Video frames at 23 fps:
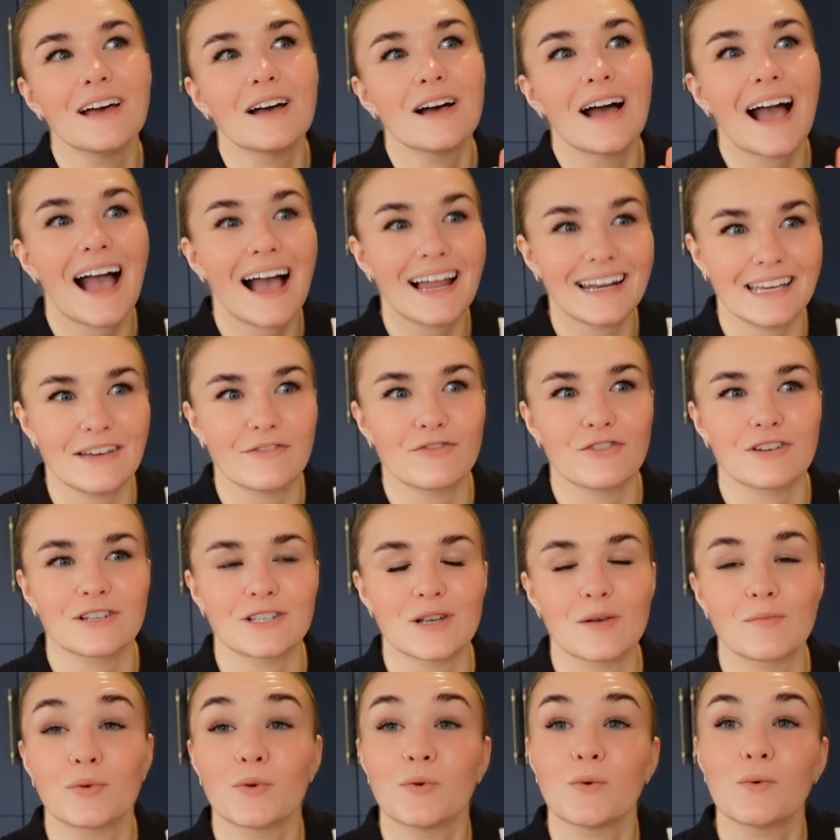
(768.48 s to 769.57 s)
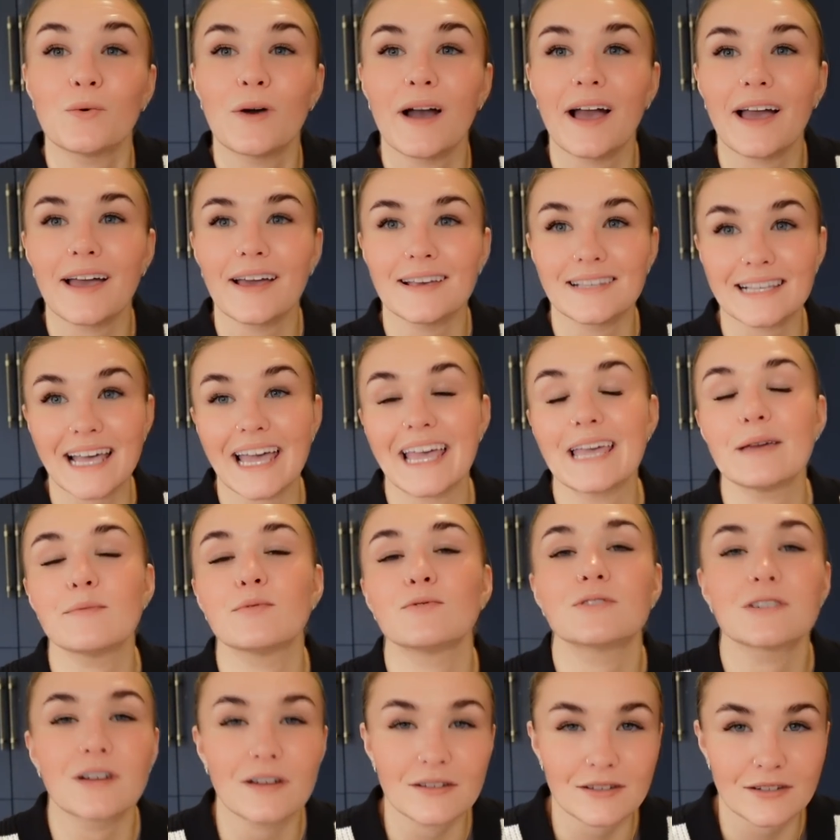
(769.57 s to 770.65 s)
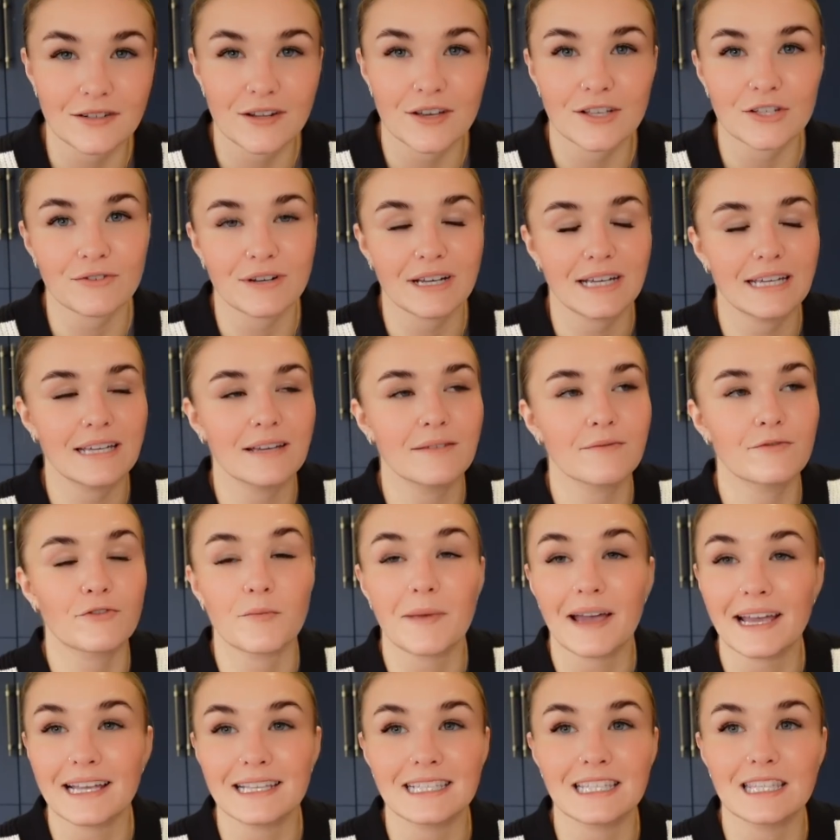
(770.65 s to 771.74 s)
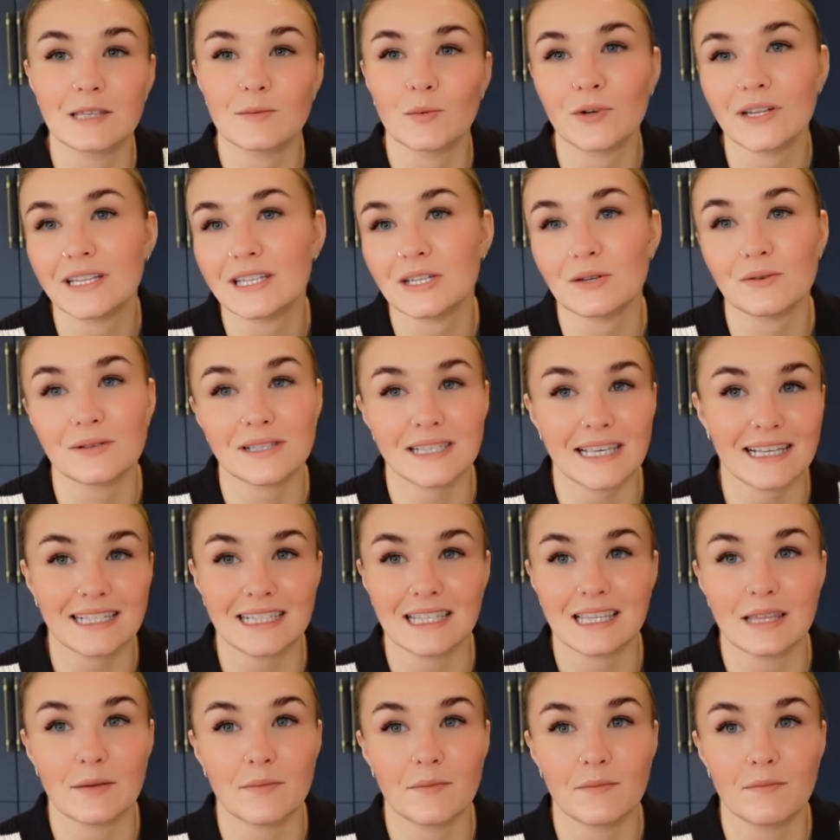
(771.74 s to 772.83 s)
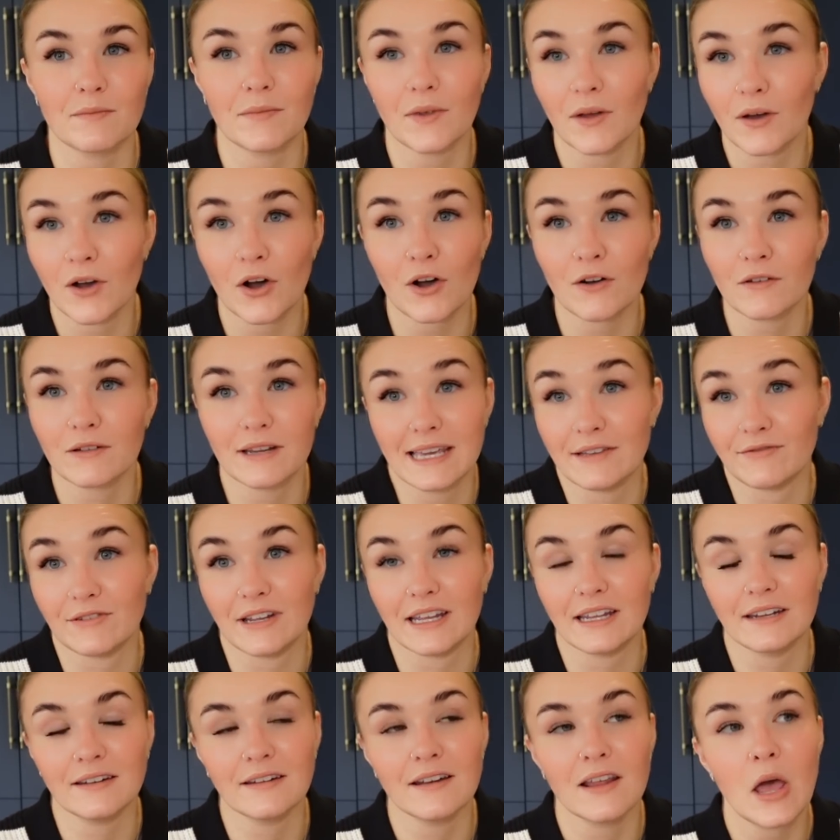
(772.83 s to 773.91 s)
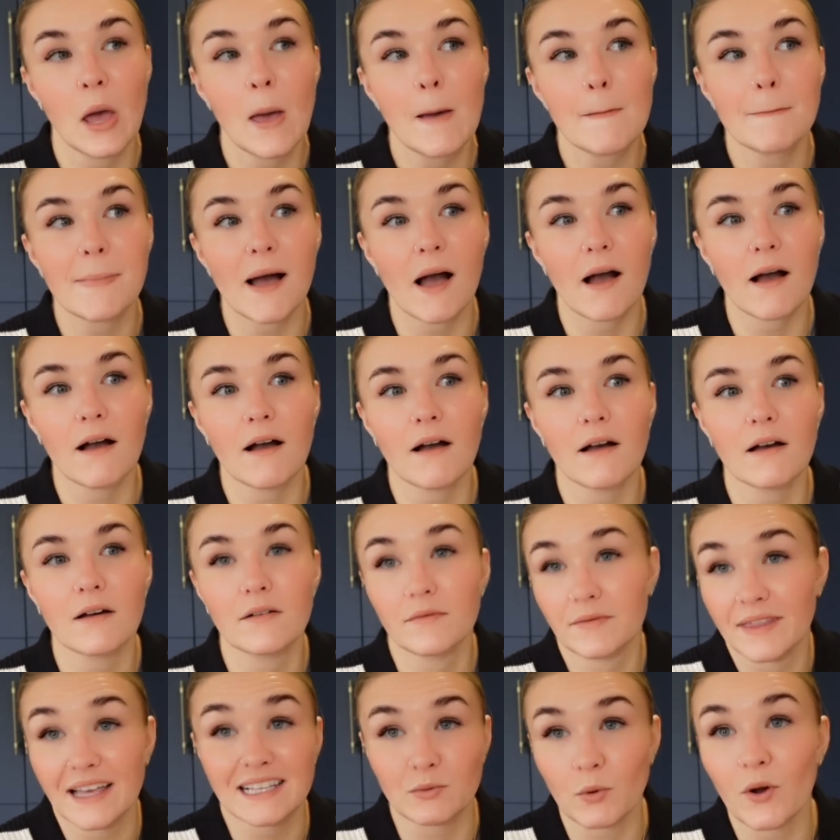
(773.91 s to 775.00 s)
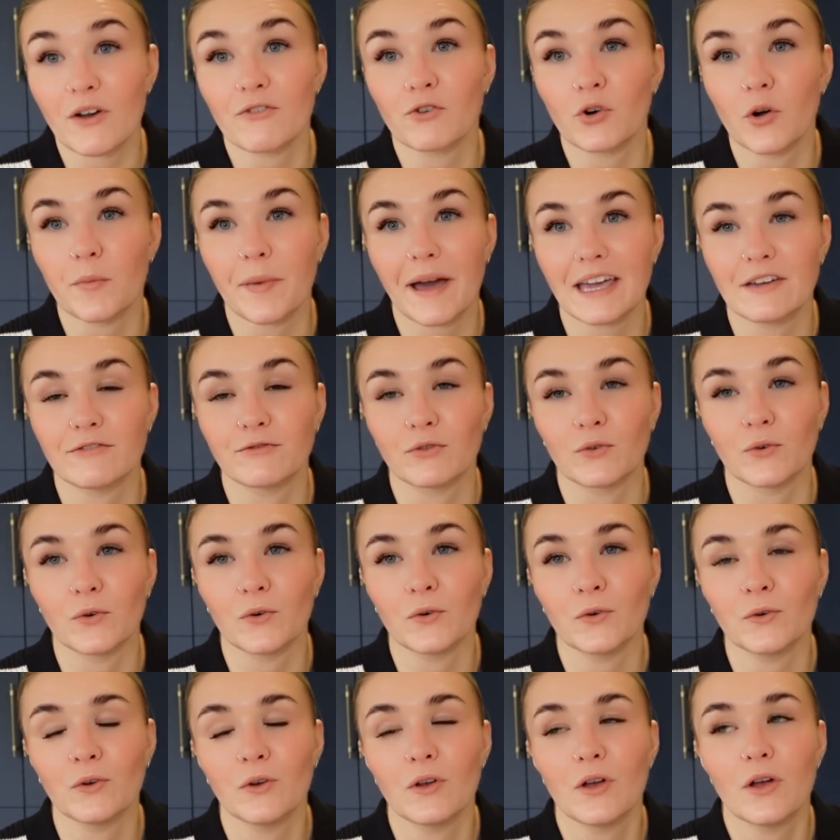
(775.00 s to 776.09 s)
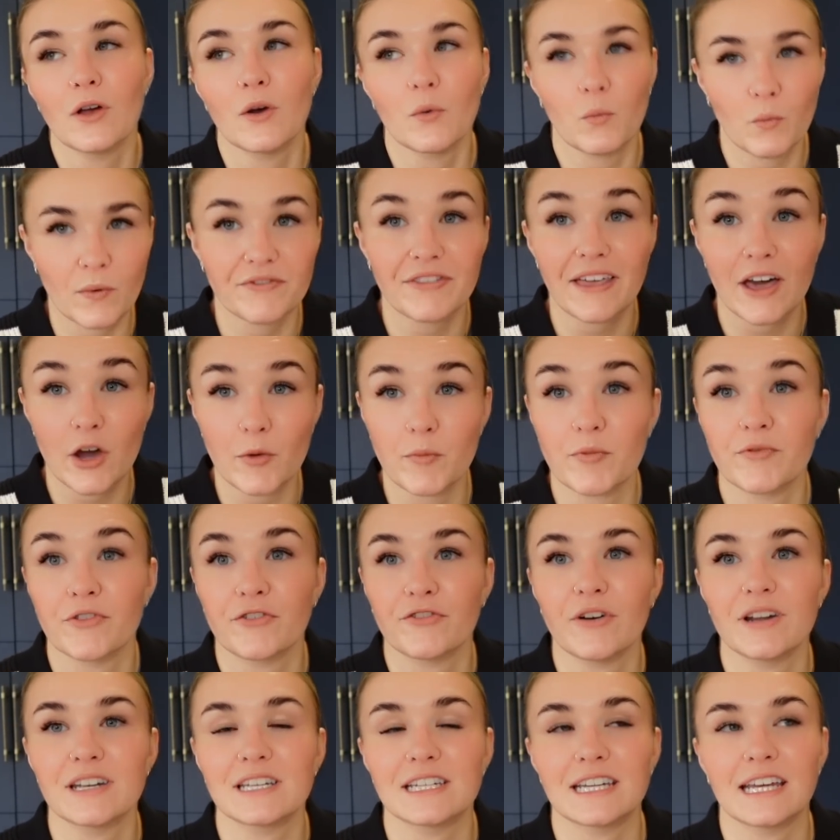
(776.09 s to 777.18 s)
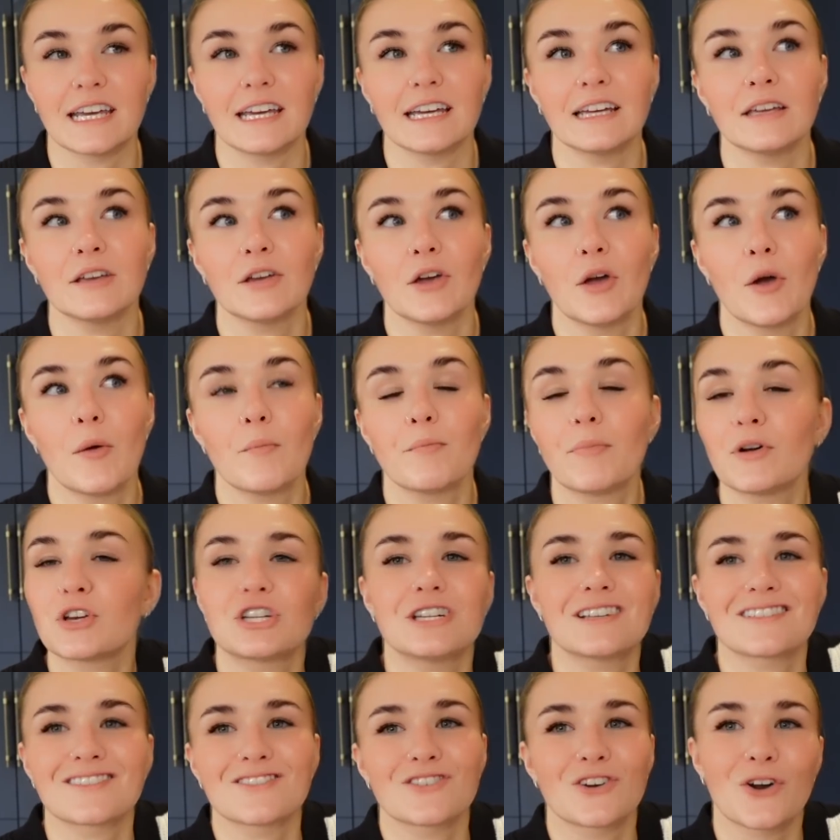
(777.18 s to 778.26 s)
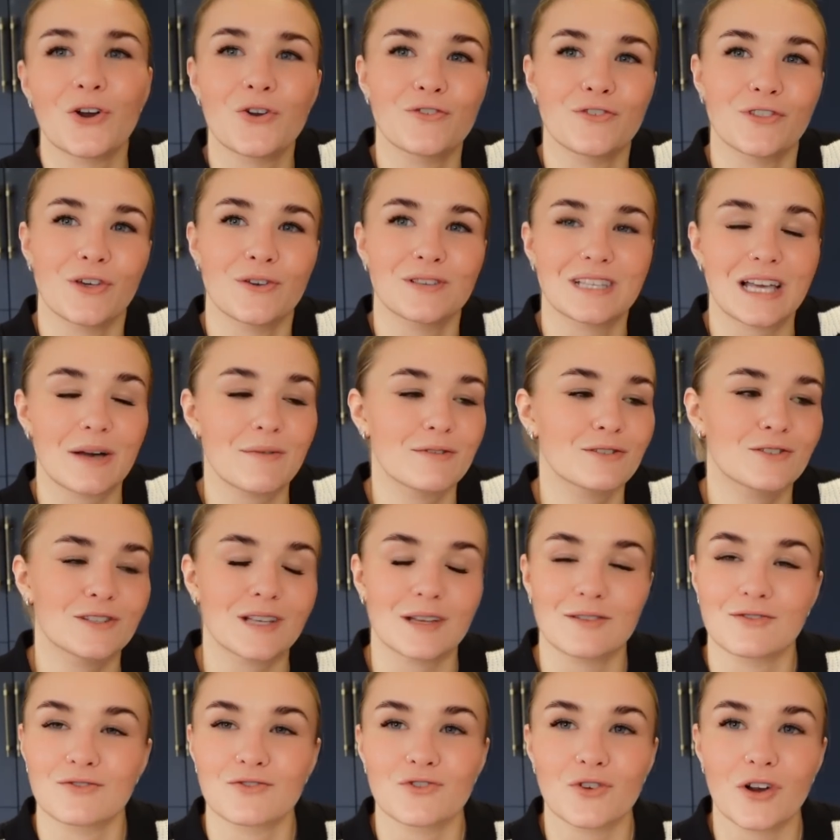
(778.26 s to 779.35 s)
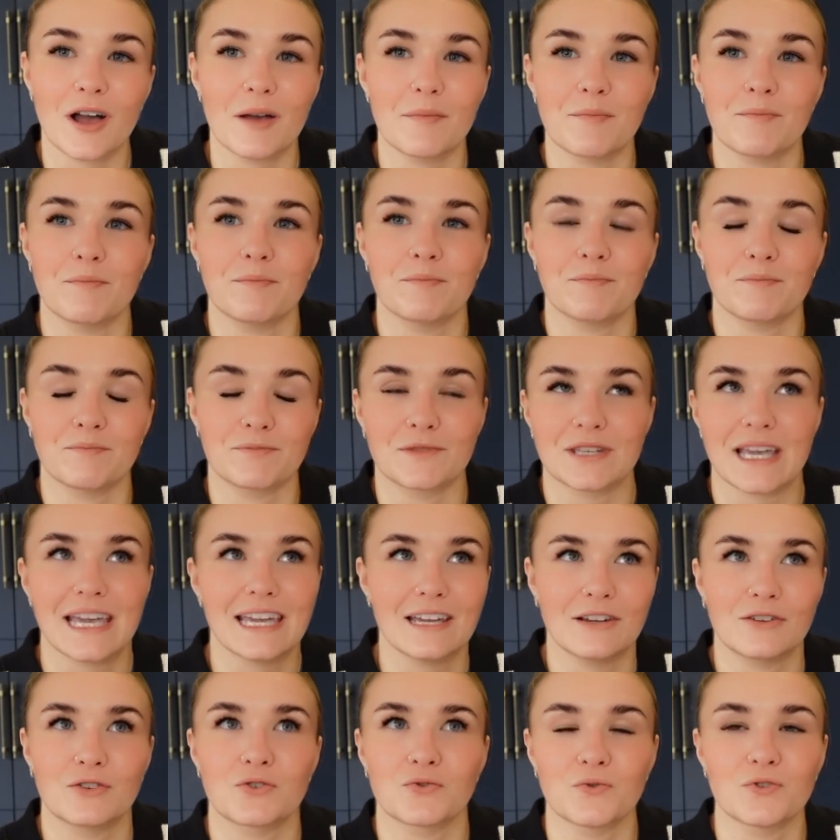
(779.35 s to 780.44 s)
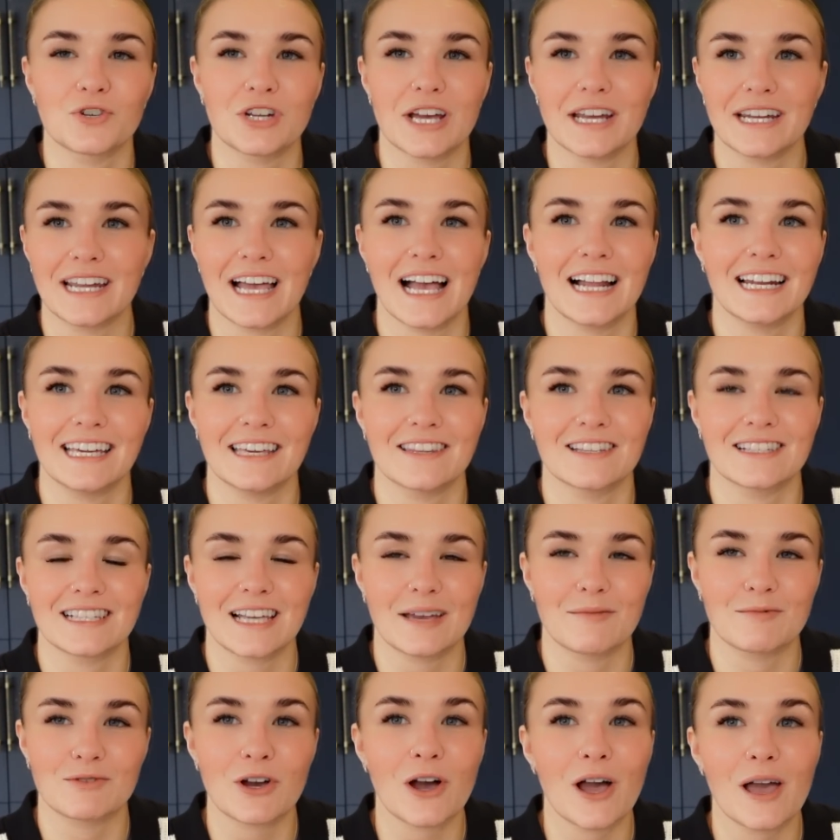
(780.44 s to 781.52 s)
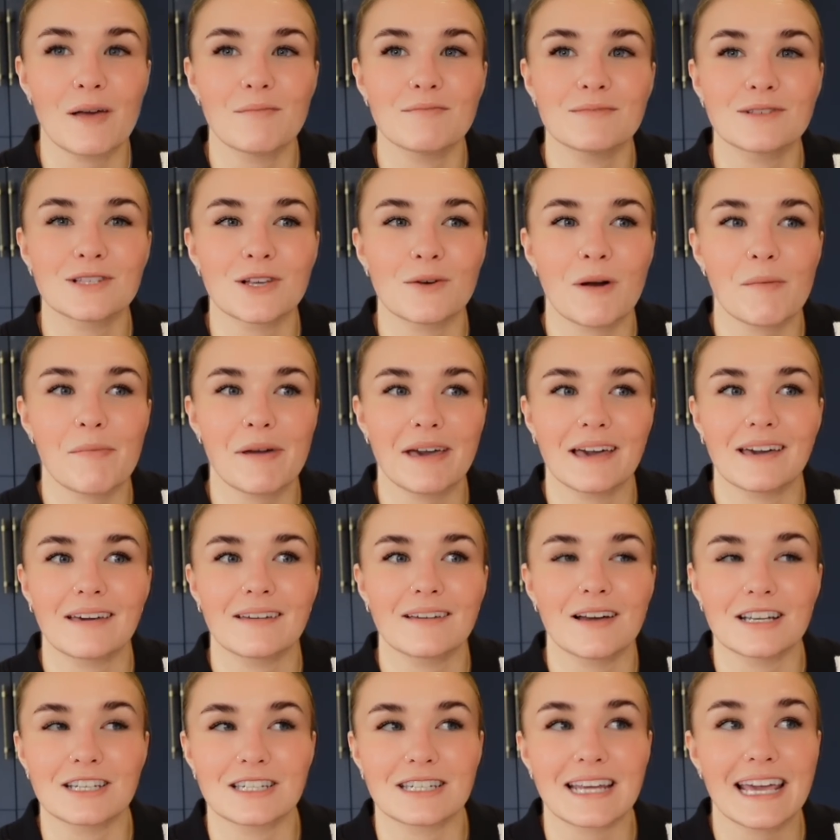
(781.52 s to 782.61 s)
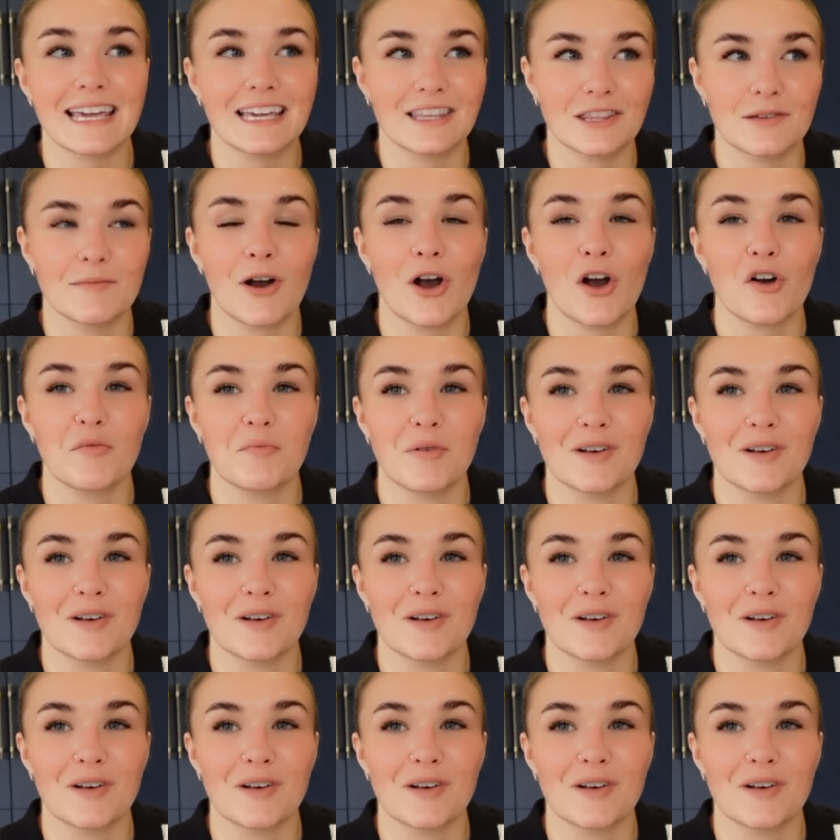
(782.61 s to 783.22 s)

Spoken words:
Hallie, for example, is able to go to nursery from 8 in the morning till 6 in the evening, but that's what I've got to pay for with the help of the funding. But she doesn't go for those hours because I take George and Hallie at the same time. So I take them at